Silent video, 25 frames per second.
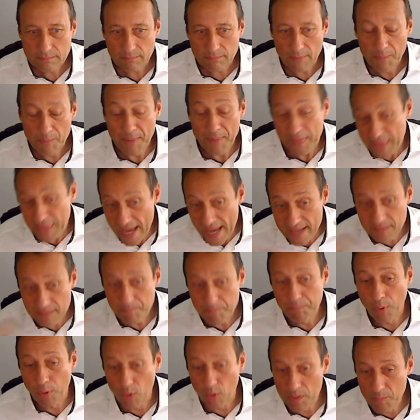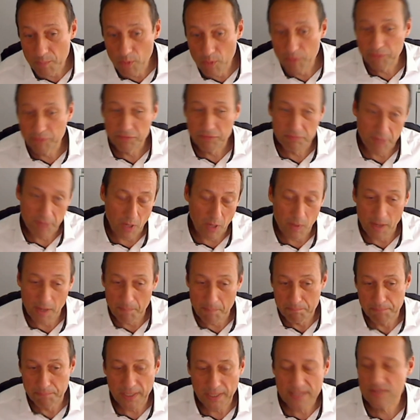But then Polymove, our
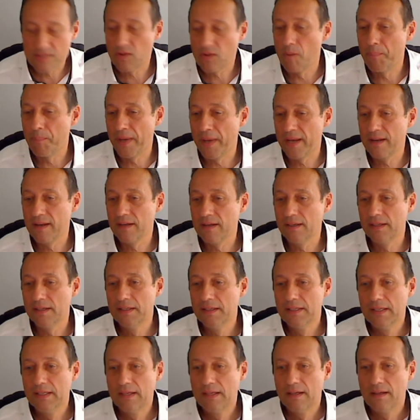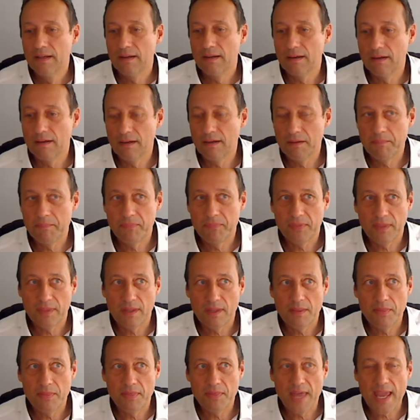biggest competitor,
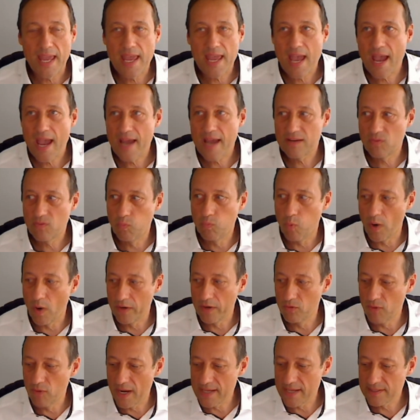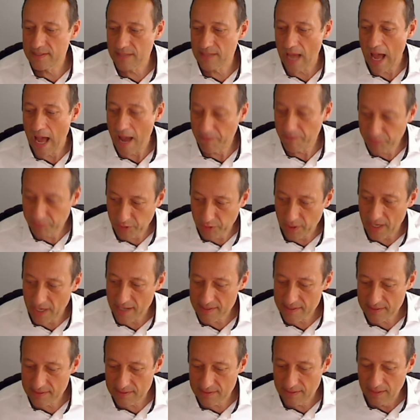they had one race after
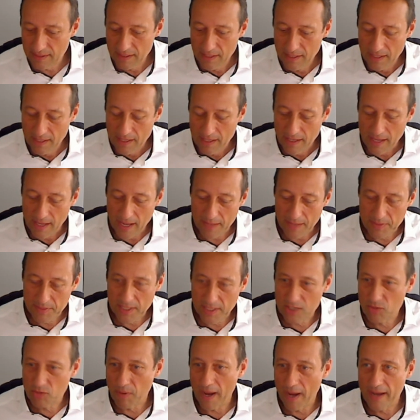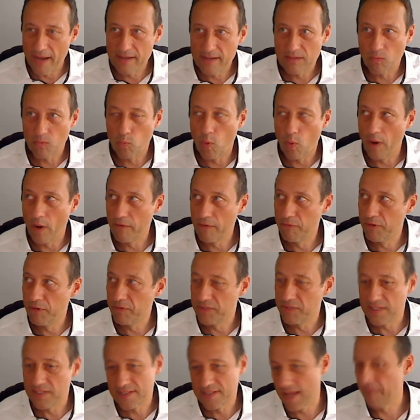us and they tried
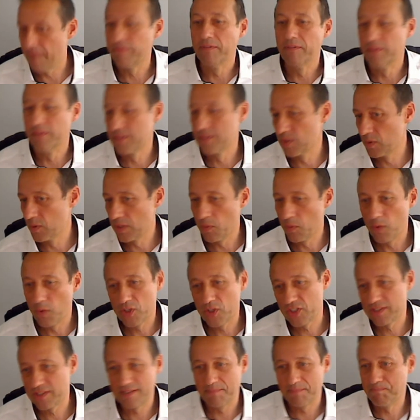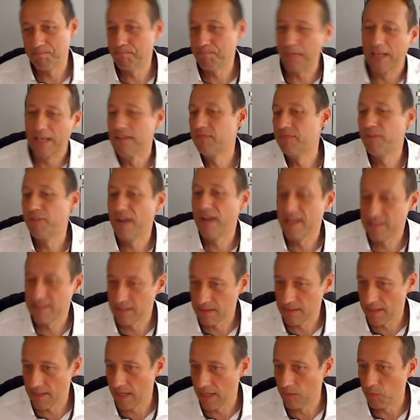157. So they were just a bit
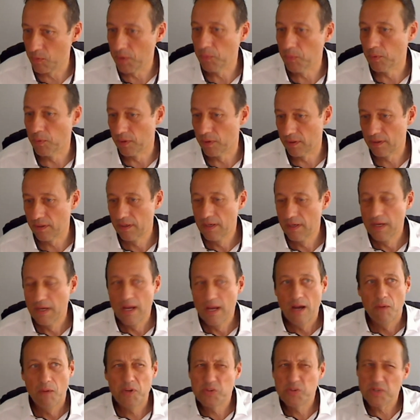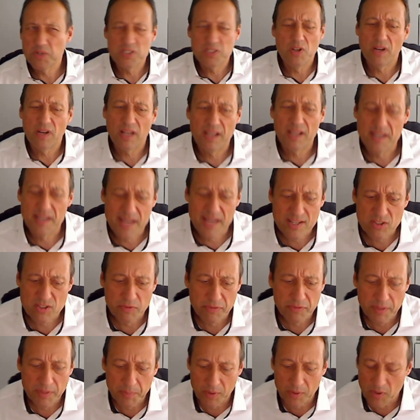faster than we were, which was not a
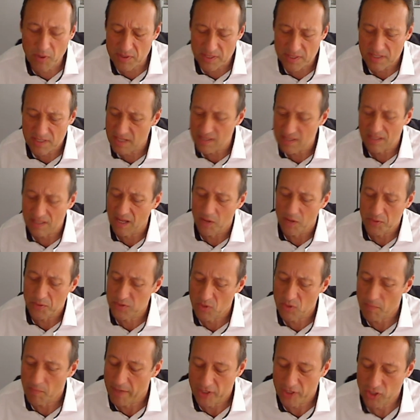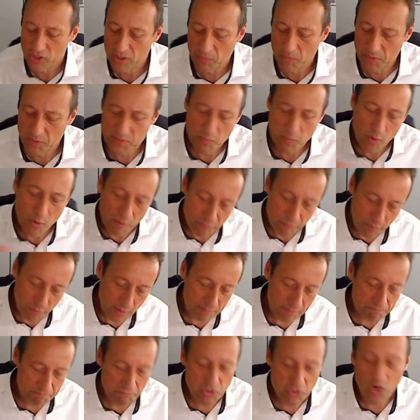catastrophe because it didn't count so much. It was more
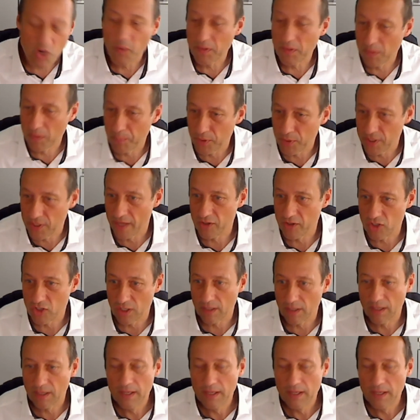for showing the potential.